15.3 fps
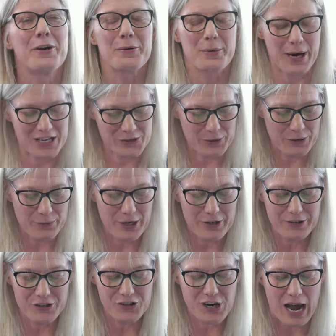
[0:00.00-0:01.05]
Graduate,
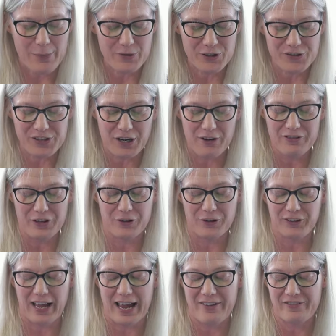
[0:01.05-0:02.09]
whether the chapters of your
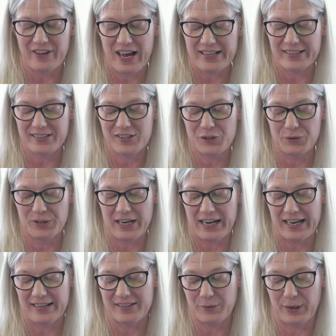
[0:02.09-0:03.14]
life as a student at
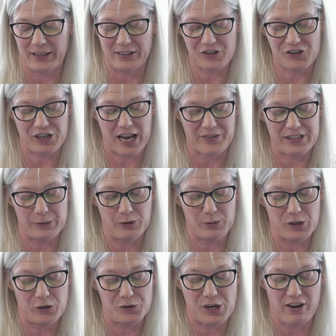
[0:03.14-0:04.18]
ASU English now seem
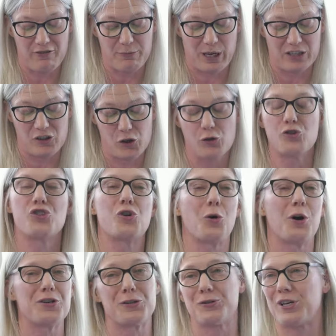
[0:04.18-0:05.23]
to you to have been too
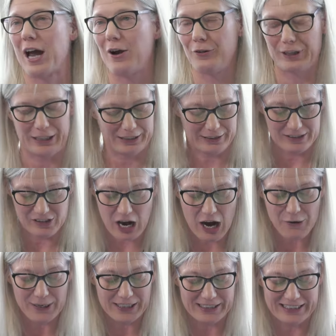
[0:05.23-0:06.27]
short or
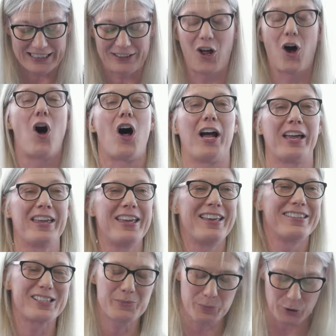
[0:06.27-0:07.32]
tiringly long,
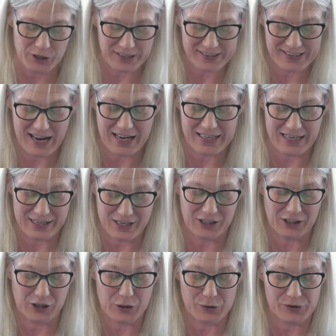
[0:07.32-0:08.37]
this book is not yet
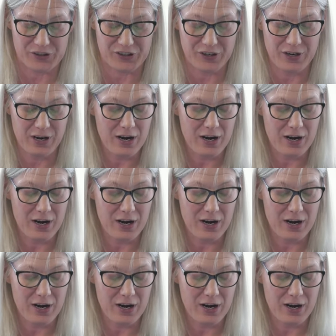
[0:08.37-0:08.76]
closed.